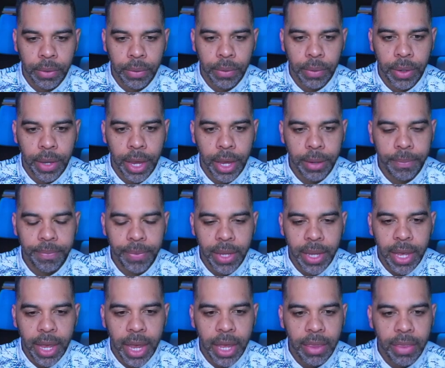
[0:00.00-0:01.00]
Okay.
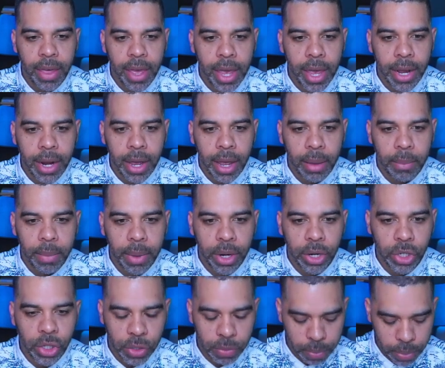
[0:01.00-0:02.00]
And then I'm going to
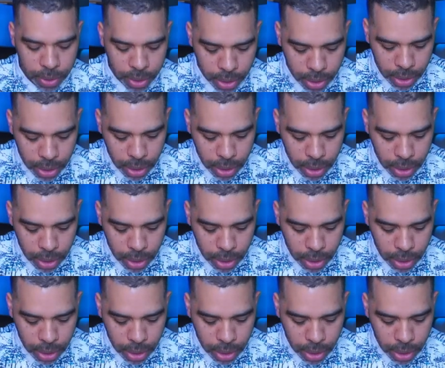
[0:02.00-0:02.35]
just put in